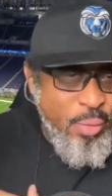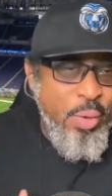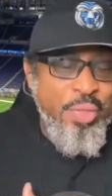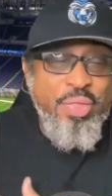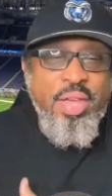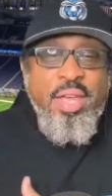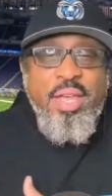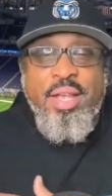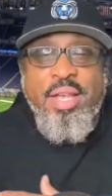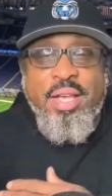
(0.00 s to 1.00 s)
the one
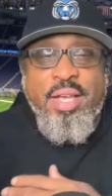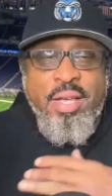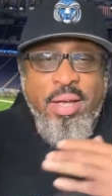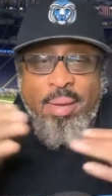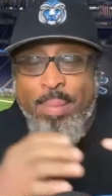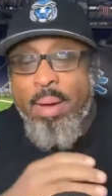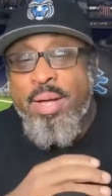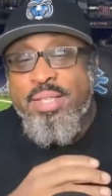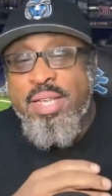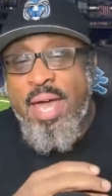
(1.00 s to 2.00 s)
thing
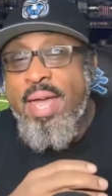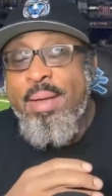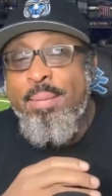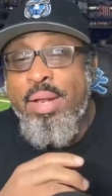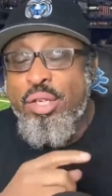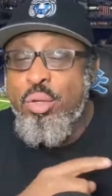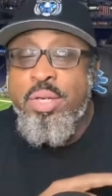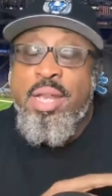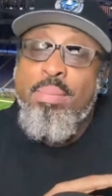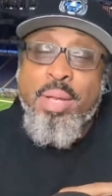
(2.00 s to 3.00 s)
about his game that you
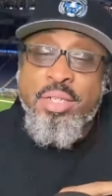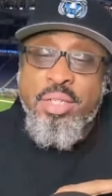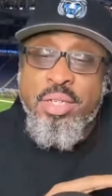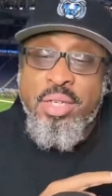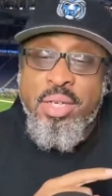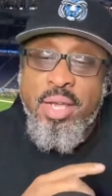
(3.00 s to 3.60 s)
didn't mention,